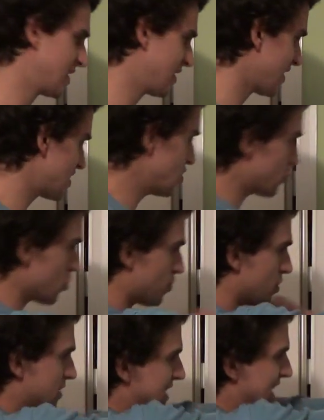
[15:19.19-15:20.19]
so they're
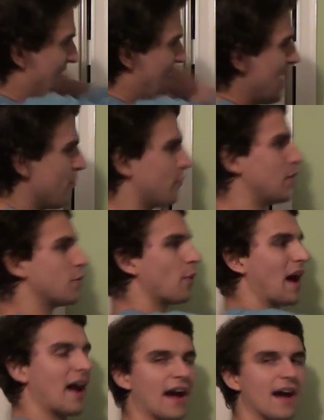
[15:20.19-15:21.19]
distributed
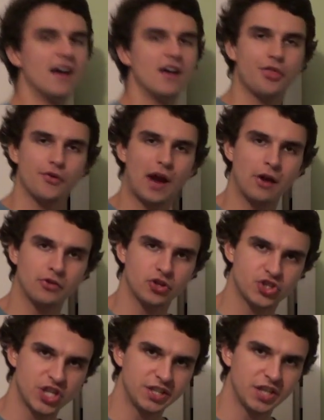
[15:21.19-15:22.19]
everywhere throughout the
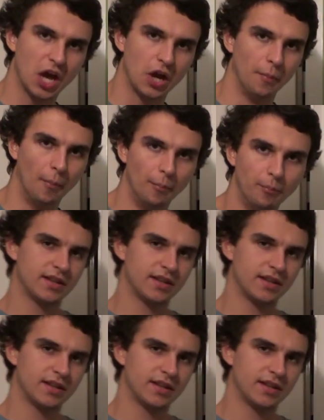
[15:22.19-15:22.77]
genome.